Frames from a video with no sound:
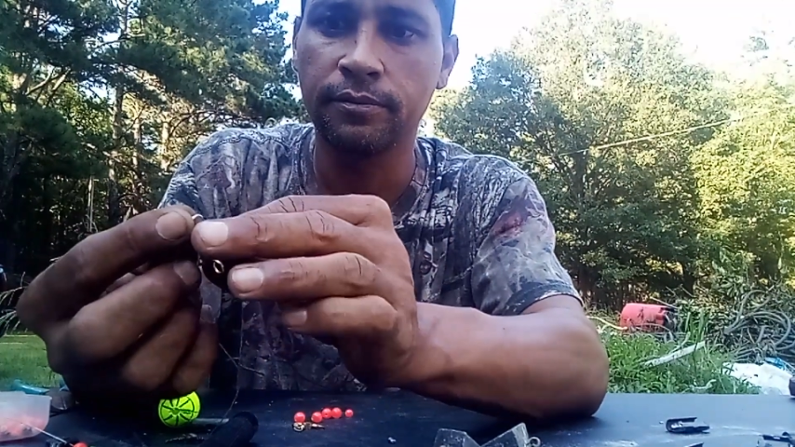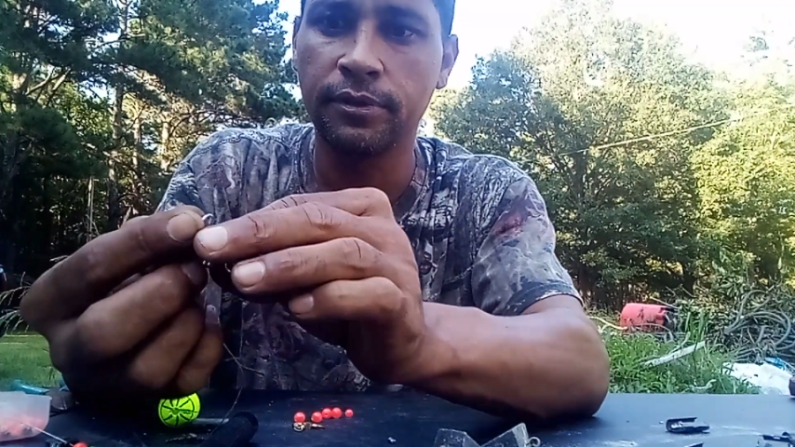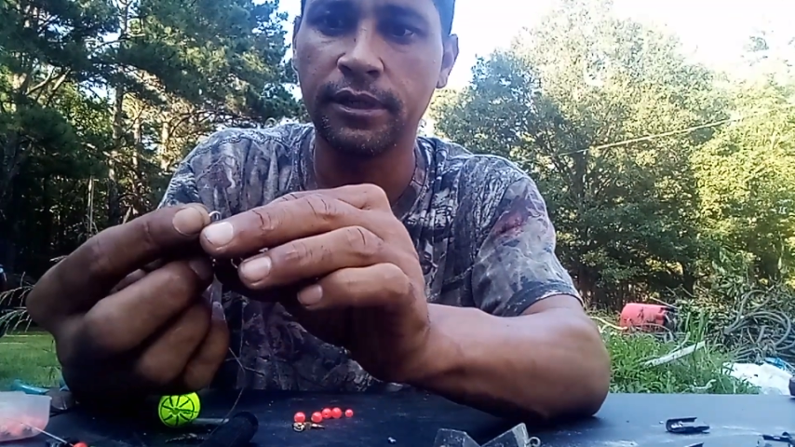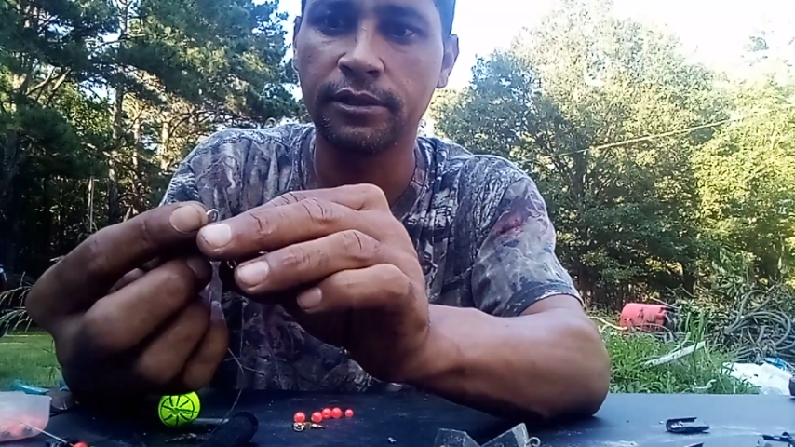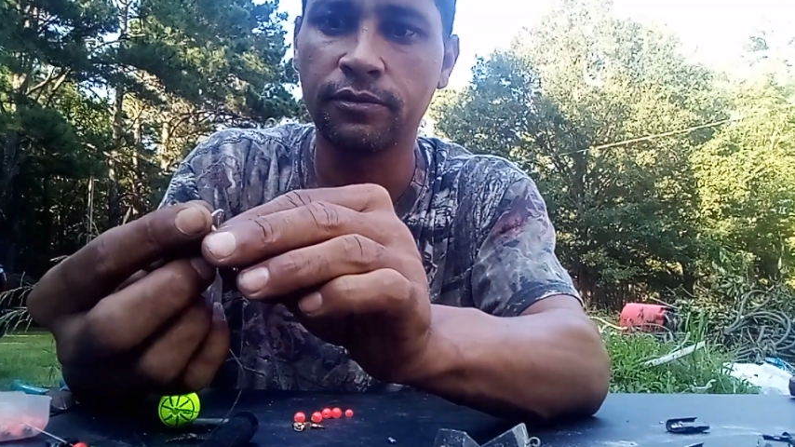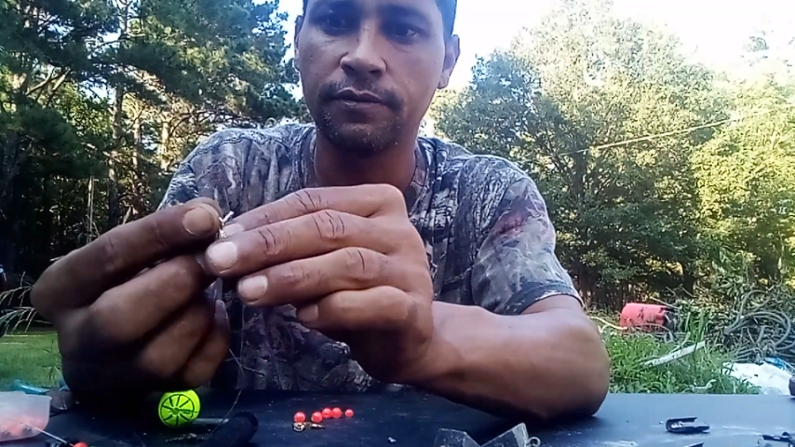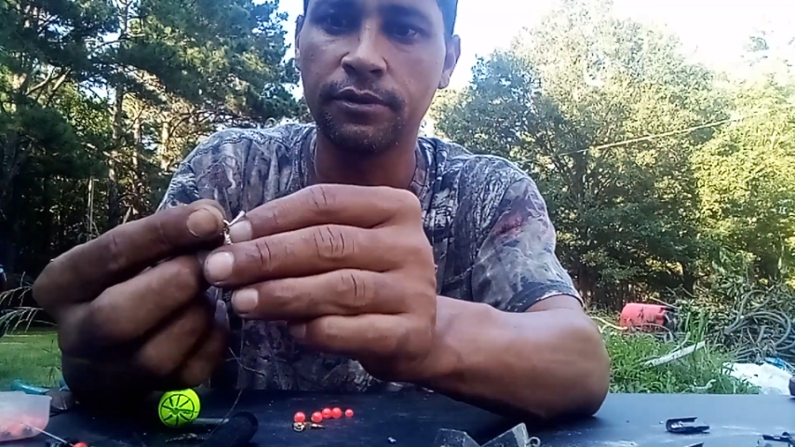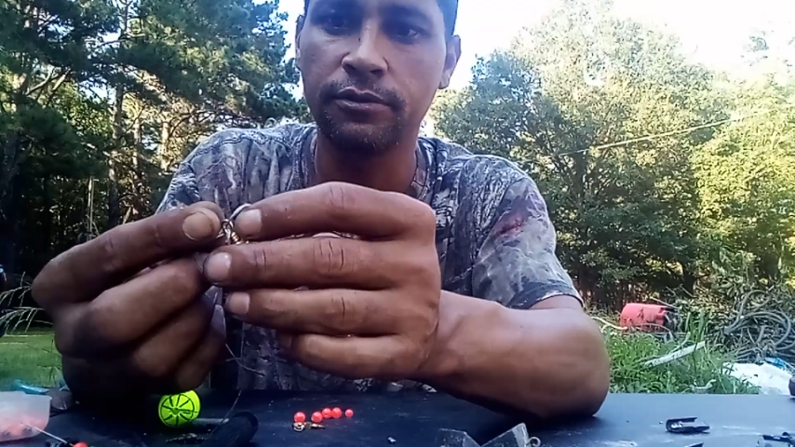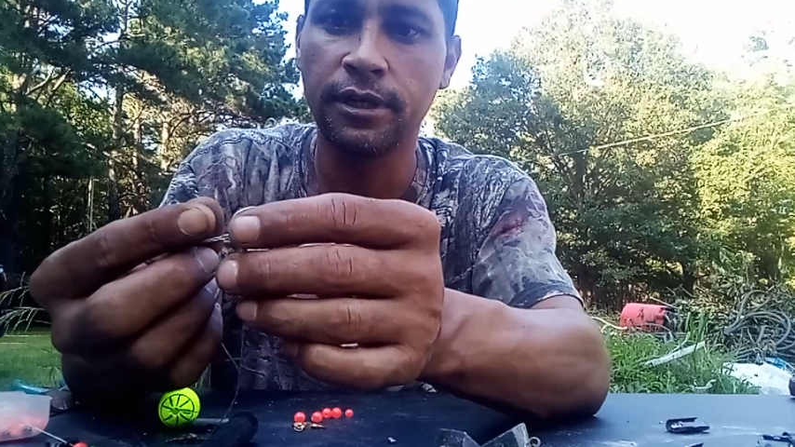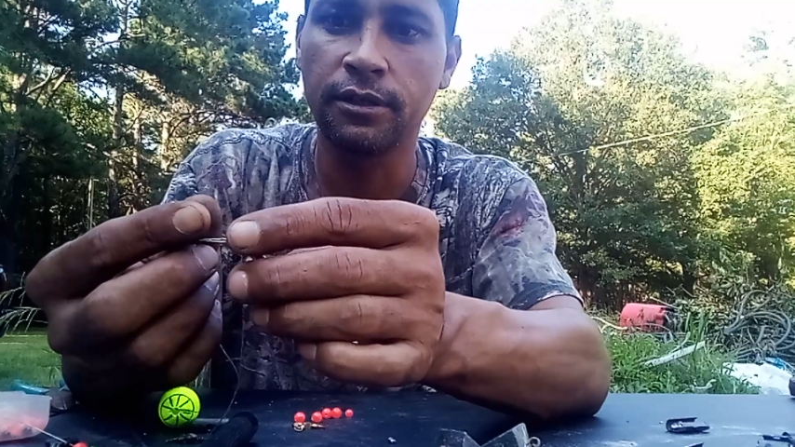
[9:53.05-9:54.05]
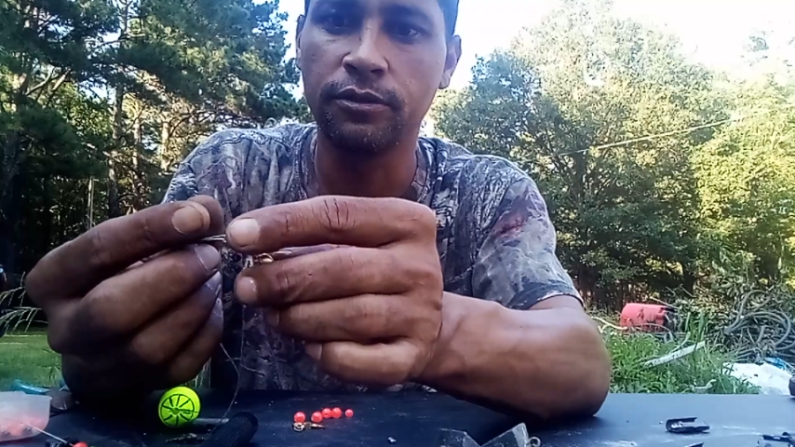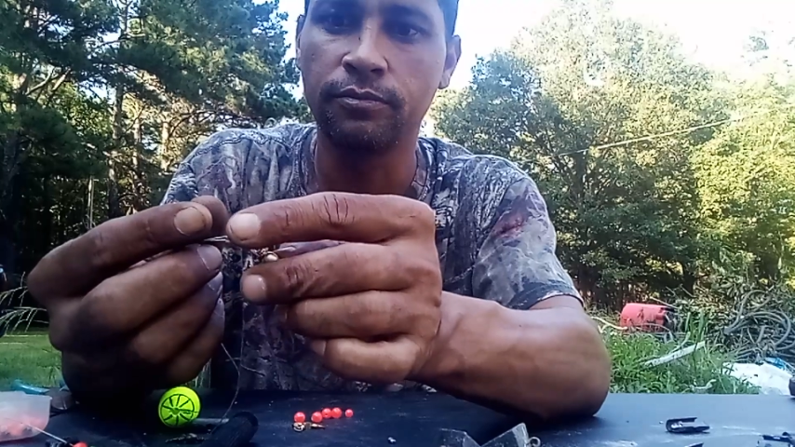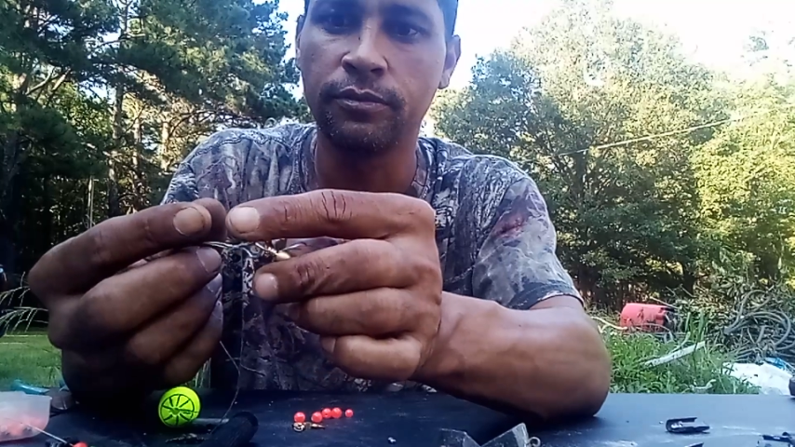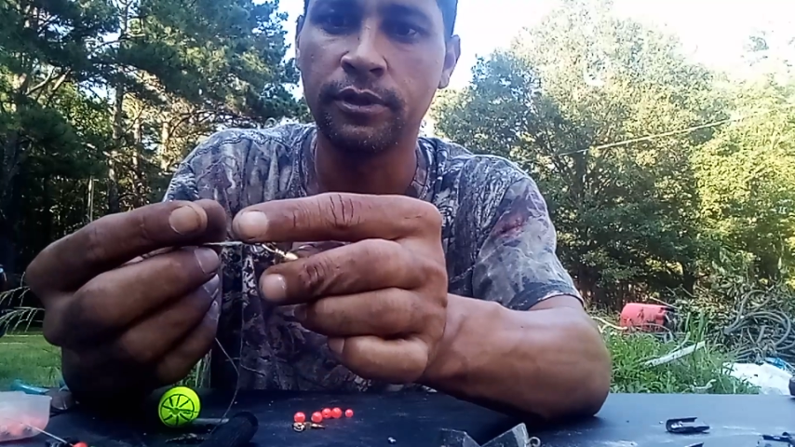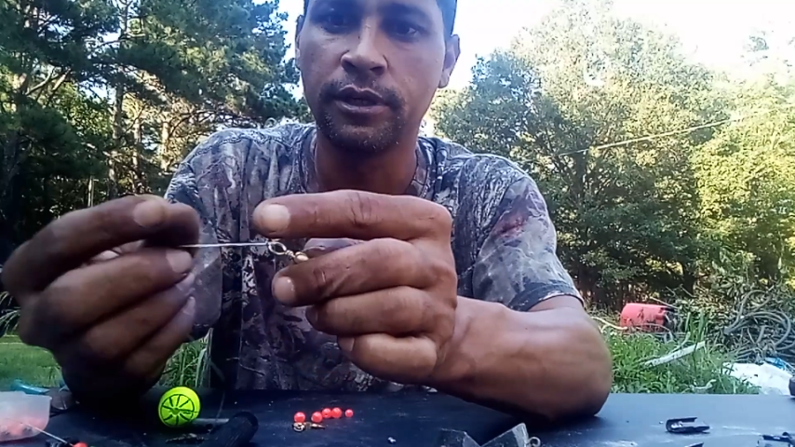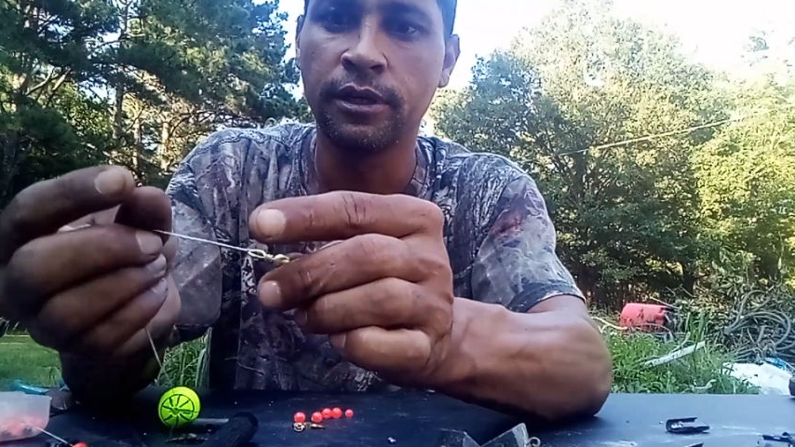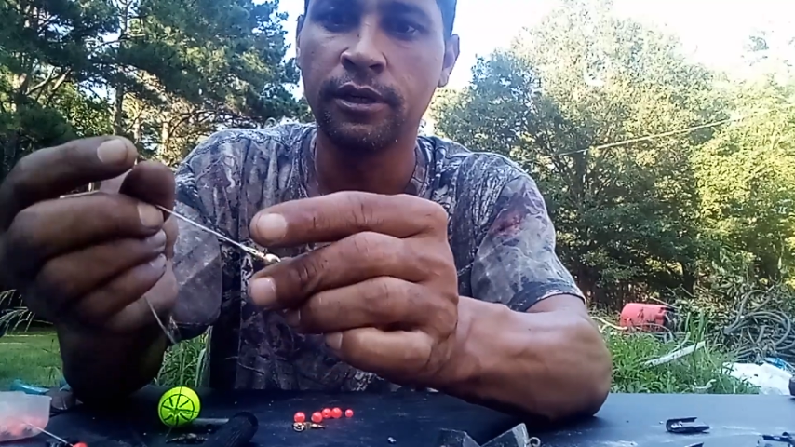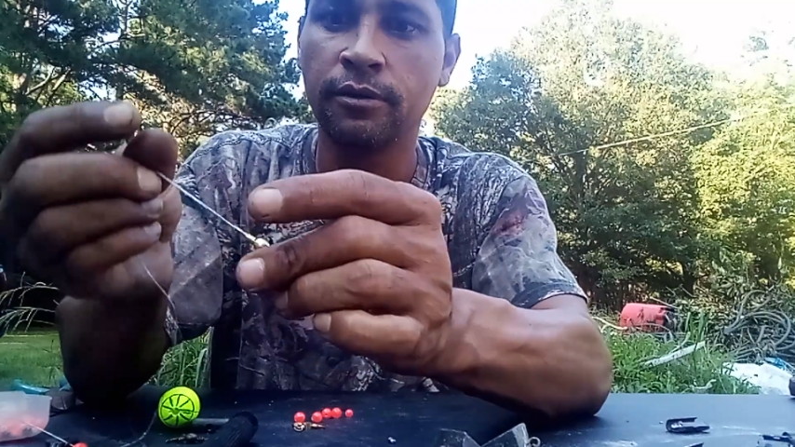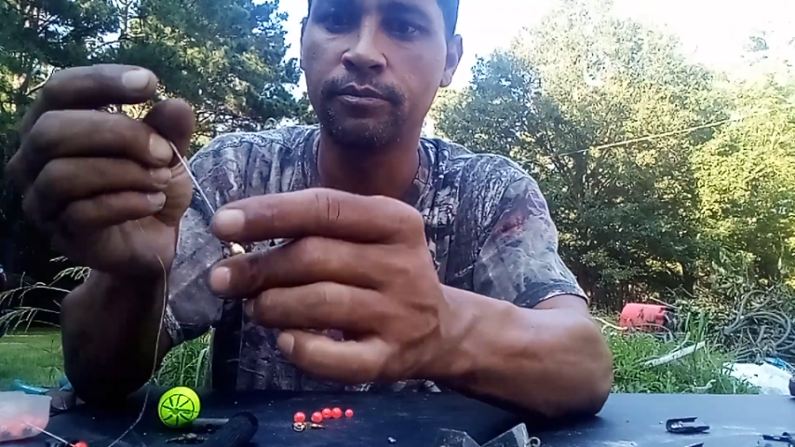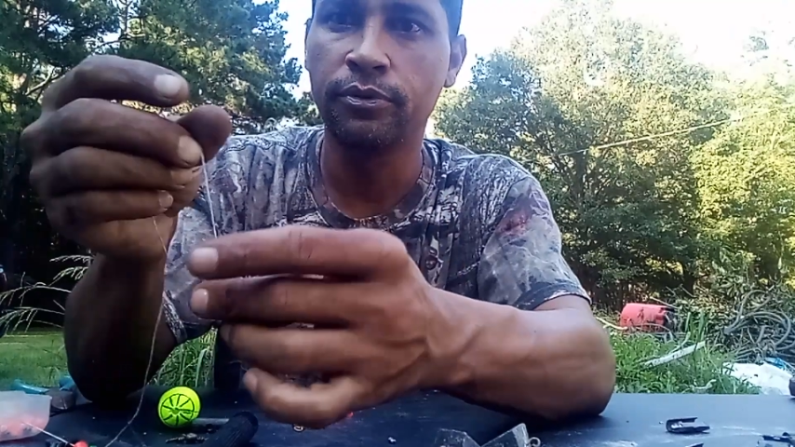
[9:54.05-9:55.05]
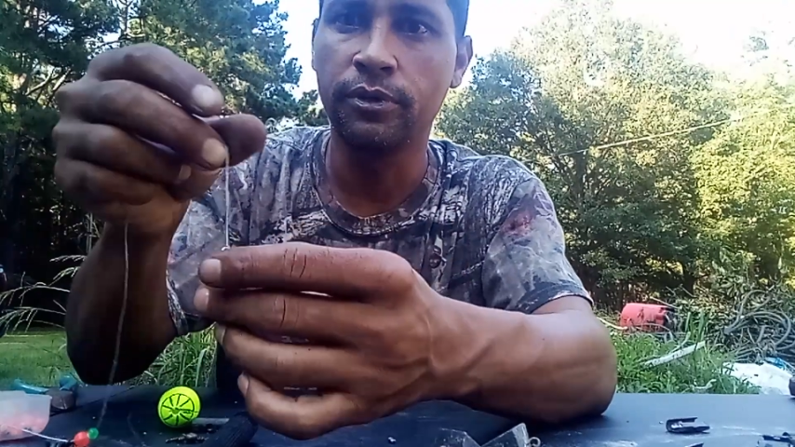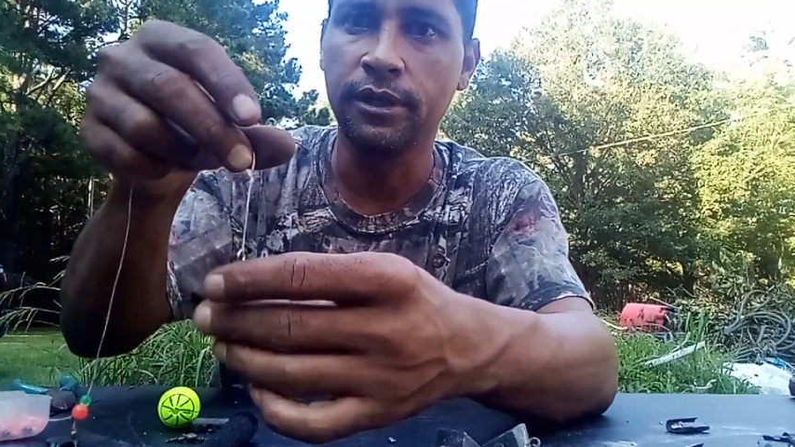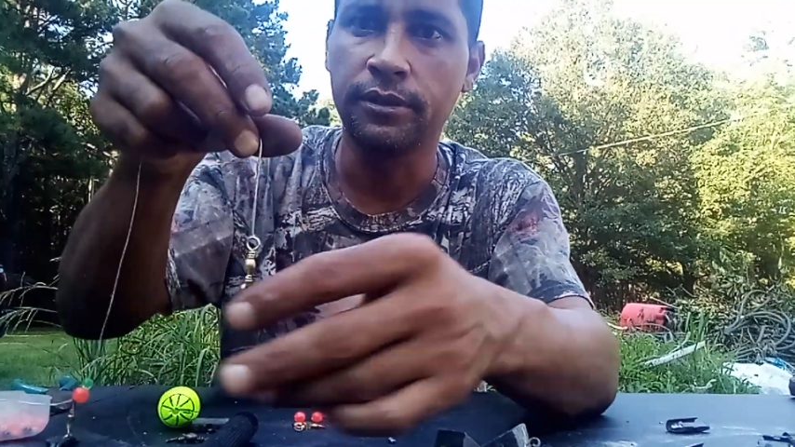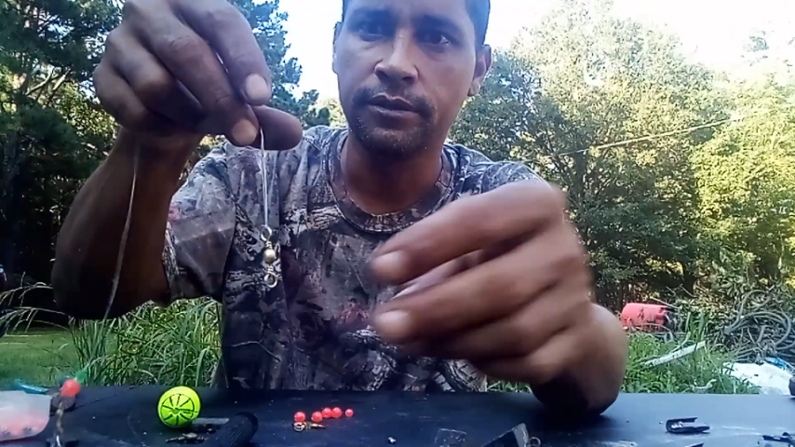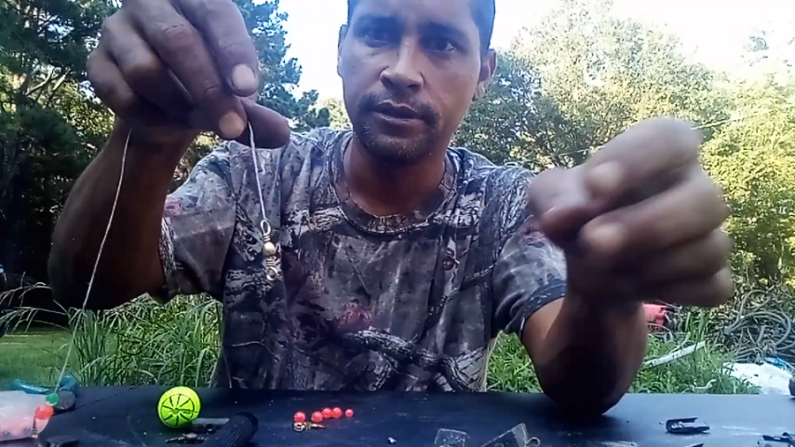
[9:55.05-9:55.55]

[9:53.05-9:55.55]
put that swivel through that loop, and pull it.